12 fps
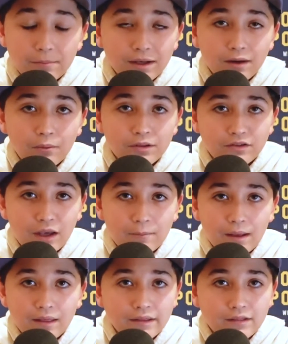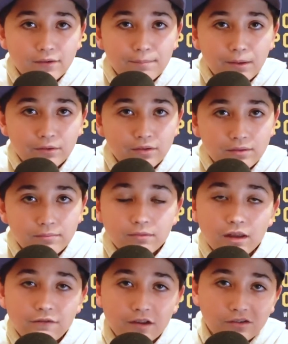might not win this game. I like this Bills
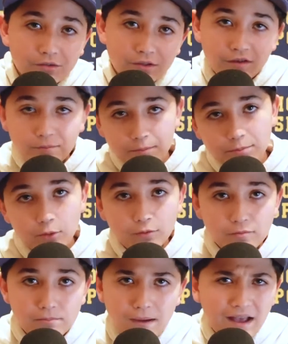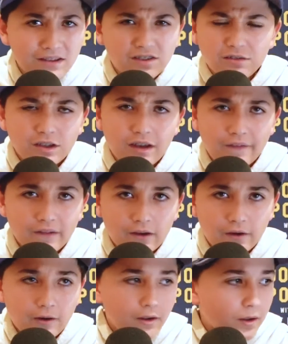defense. They've improved massively down the
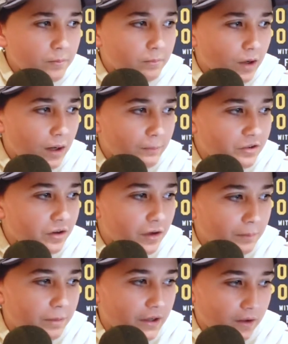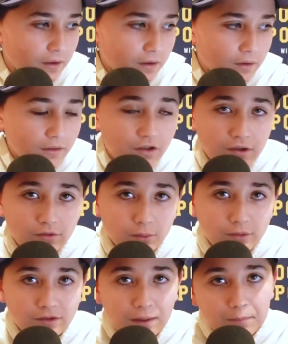year, but I'm still going to pick the Chiefs to win
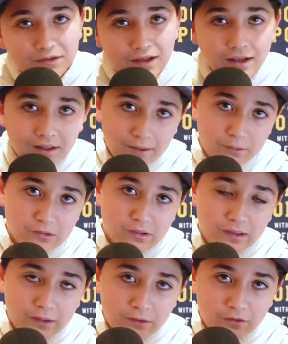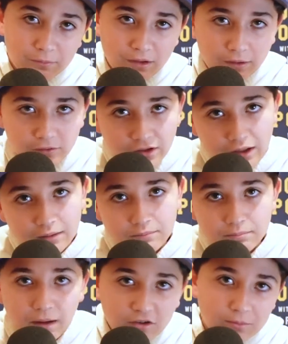this game. But say Clyde Edwards-Helaire doesn't play, or say
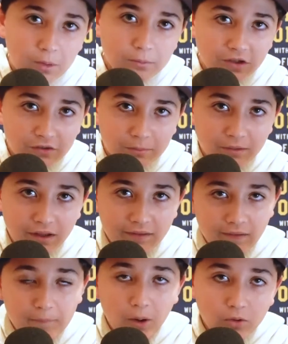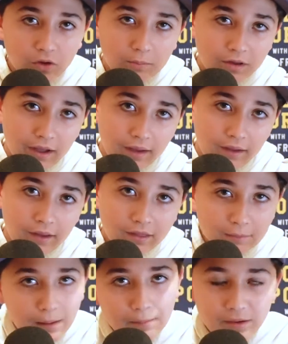Patrick Mahomes doesn't play, they both don't play,
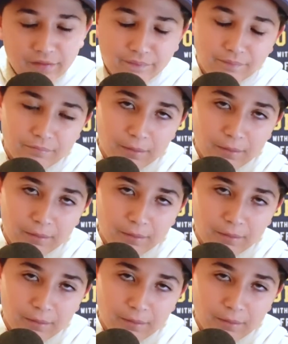then maybe the